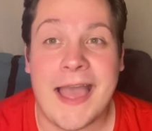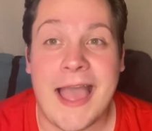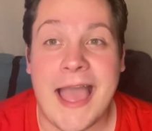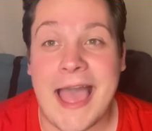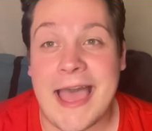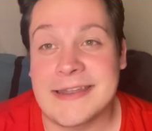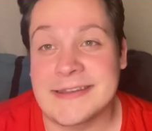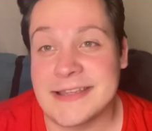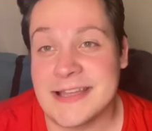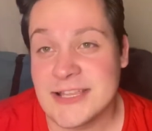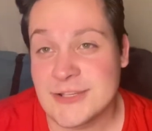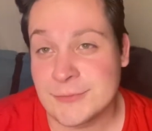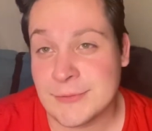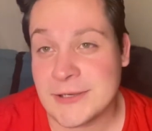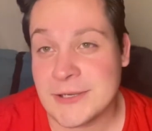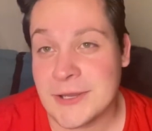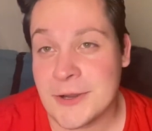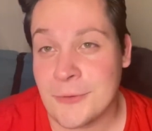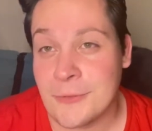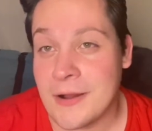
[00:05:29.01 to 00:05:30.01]
And as we
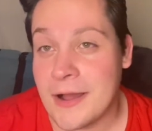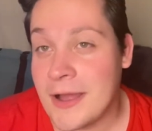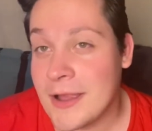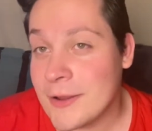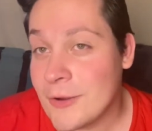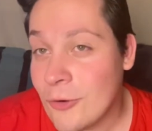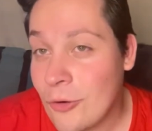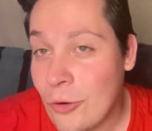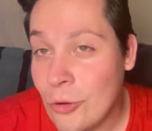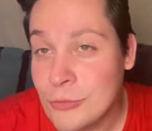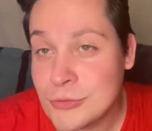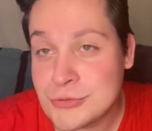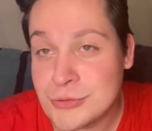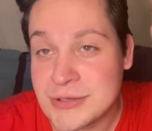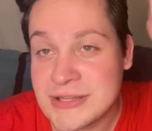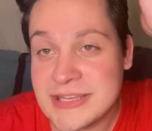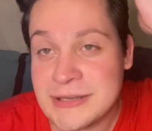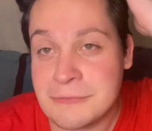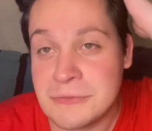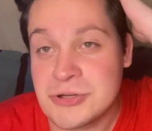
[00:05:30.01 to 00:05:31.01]
know, I always
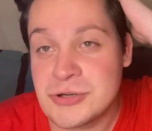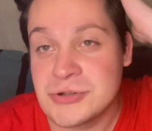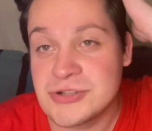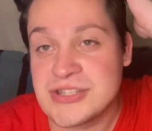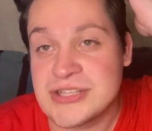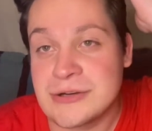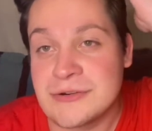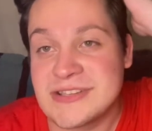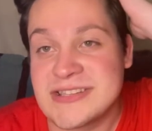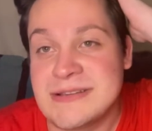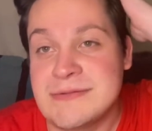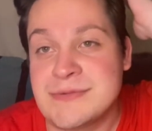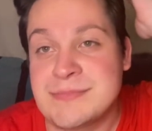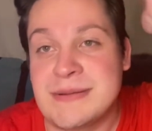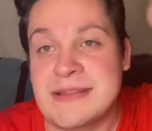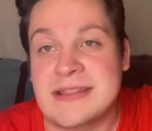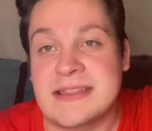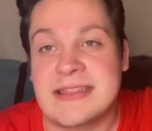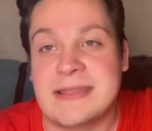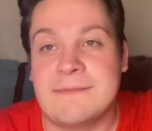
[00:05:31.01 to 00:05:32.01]
wanted the original series theme to
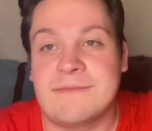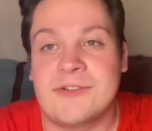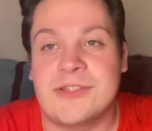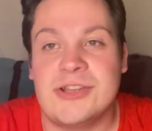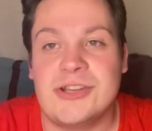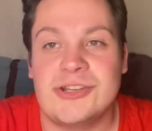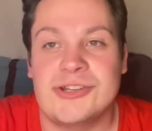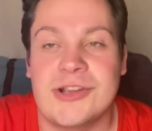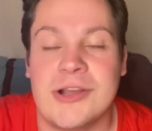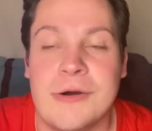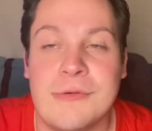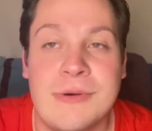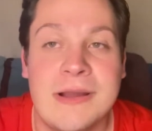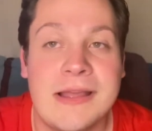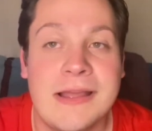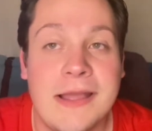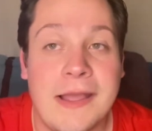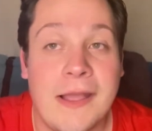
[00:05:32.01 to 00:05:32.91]
be the theme for this show.